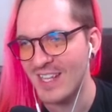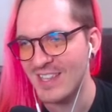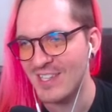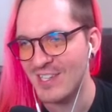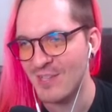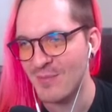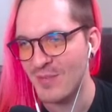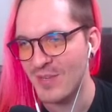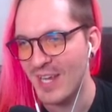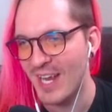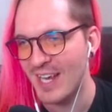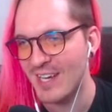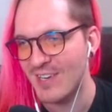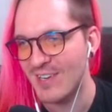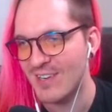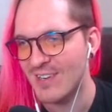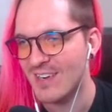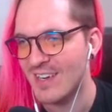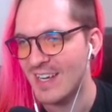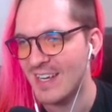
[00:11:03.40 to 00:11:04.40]
the
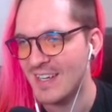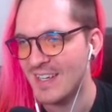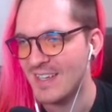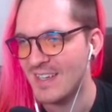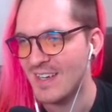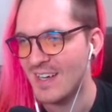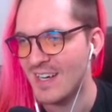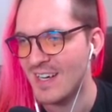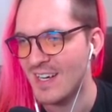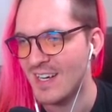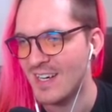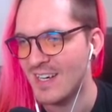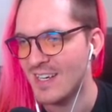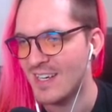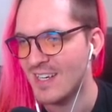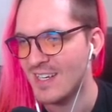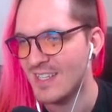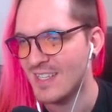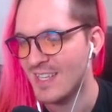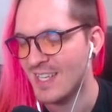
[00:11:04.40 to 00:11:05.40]
duplicator in,
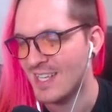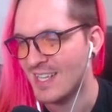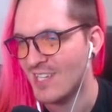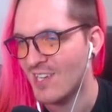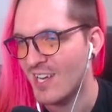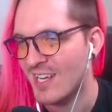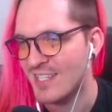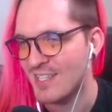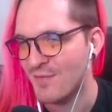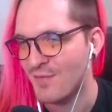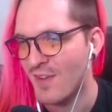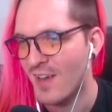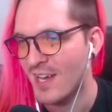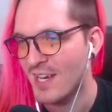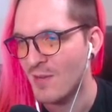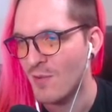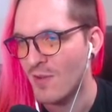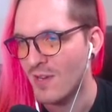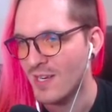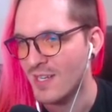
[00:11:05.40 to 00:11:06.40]
like, the odds of
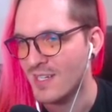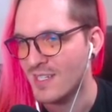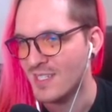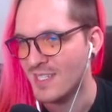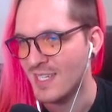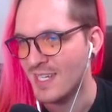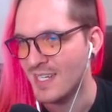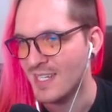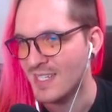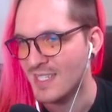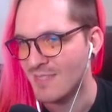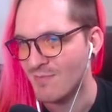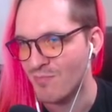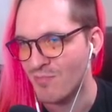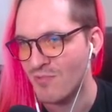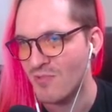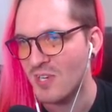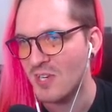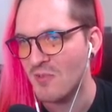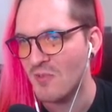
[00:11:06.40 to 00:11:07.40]
finding one in a seed is
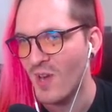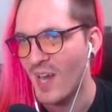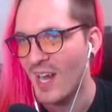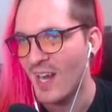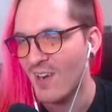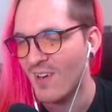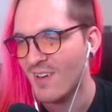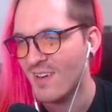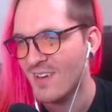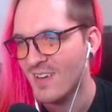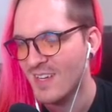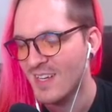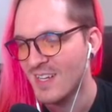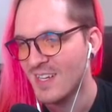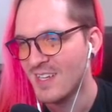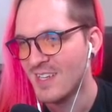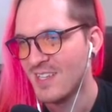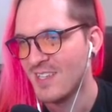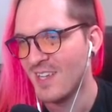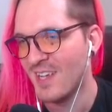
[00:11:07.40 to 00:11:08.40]
pretty rare.
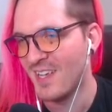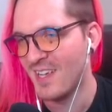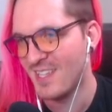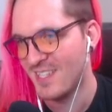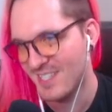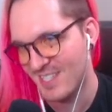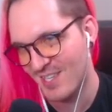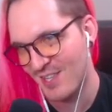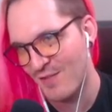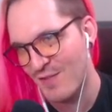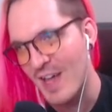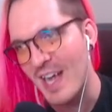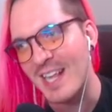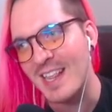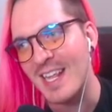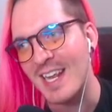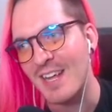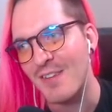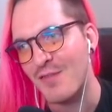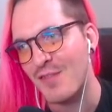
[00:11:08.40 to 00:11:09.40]
So the fact
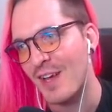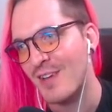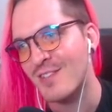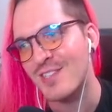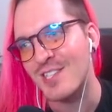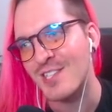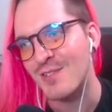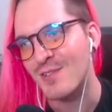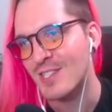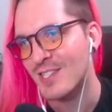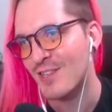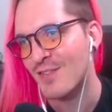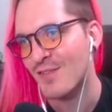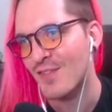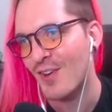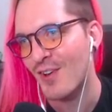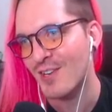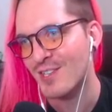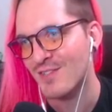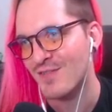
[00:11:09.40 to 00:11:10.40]
that I found 2 so
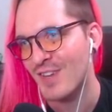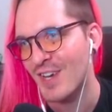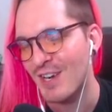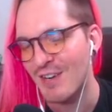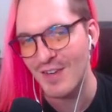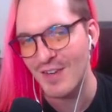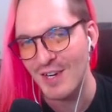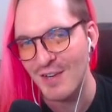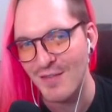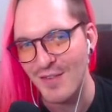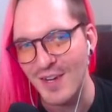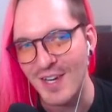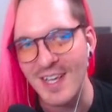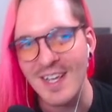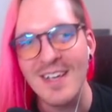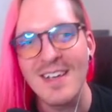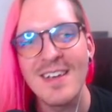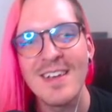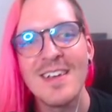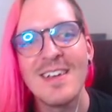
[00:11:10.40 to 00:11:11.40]
far is very, funny.
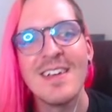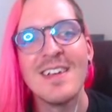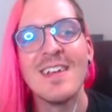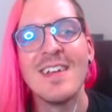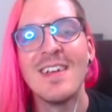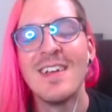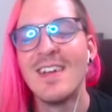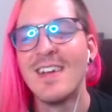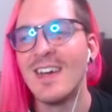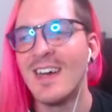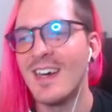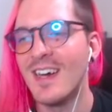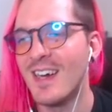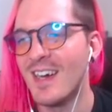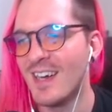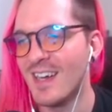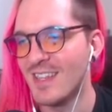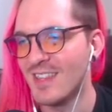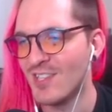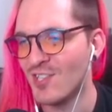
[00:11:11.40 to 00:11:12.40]

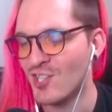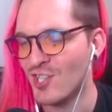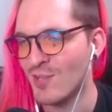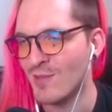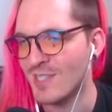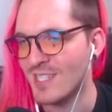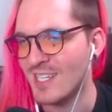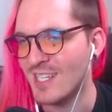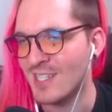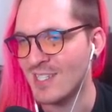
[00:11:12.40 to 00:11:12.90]
In the 2 seeds